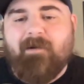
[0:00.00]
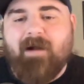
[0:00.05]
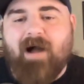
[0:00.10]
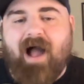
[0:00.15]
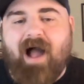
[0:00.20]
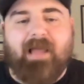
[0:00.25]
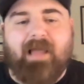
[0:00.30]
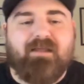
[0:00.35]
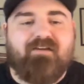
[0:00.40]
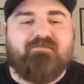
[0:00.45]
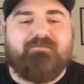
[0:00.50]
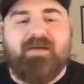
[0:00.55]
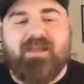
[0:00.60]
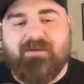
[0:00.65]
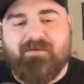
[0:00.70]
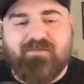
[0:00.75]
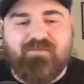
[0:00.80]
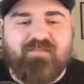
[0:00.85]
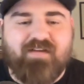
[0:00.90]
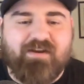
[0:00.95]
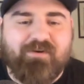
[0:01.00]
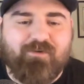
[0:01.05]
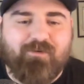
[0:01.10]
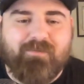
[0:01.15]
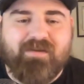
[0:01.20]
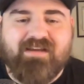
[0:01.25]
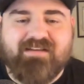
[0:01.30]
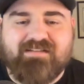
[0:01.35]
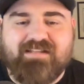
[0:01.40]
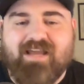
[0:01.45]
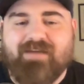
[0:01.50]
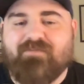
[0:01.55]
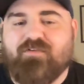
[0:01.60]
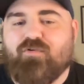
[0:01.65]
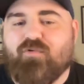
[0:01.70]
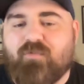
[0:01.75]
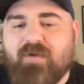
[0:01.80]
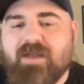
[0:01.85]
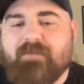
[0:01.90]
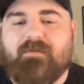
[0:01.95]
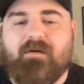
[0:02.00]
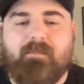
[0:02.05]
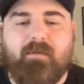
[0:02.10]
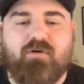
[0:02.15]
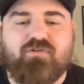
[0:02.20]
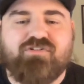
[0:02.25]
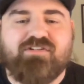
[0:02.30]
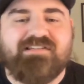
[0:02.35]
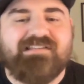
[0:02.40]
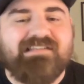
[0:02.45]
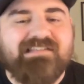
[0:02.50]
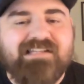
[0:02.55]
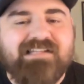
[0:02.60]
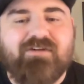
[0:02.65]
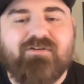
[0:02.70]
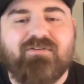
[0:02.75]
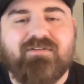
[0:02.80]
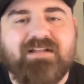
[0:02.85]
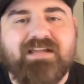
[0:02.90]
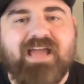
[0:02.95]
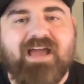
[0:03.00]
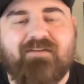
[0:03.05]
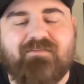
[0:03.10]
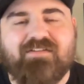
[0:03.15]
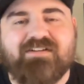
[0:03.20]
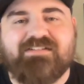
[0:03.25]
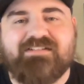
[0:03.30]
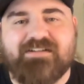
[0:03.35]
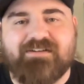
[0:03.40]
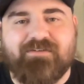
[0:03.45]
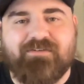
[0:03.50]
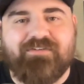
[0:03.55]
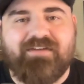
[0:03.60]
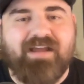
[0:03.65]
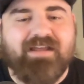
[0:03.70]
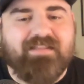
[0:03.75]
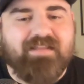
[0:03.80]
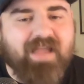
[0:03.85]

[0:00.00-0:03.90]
I love betting with FanDuel because they have great promotions literally every single day.